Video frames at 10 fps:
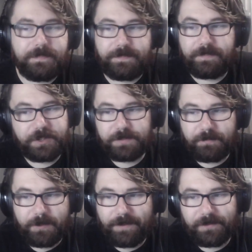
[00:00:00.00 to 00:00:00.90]
Just
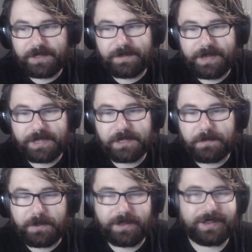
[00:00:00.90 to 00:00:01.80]
wait for somebody else to
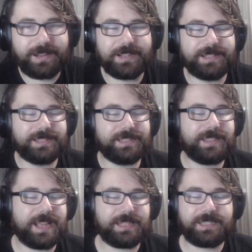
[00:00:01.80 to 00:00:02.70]
pull it, because
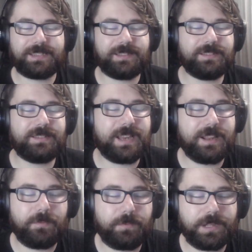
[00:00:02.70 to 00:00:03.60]

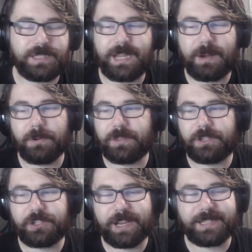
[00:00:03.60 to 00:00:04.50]
it's not worth the
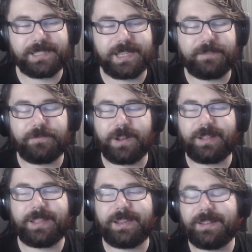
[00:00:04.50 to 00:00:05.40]
chase. And
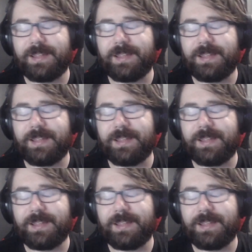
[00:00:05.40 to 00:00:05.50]
frankly,